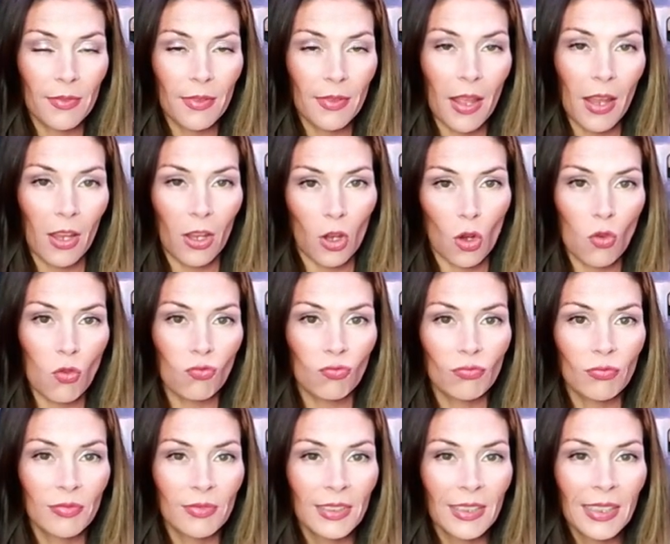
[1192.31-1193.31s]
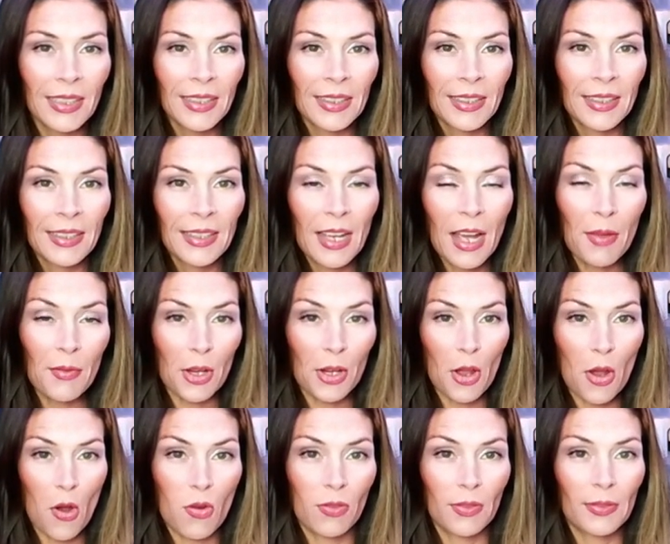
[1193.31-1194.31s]
Thank you. I'm going to
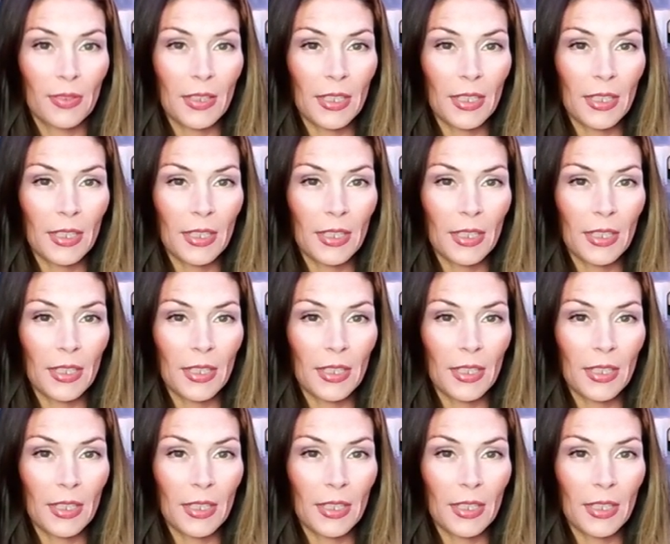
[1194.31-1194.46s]
go.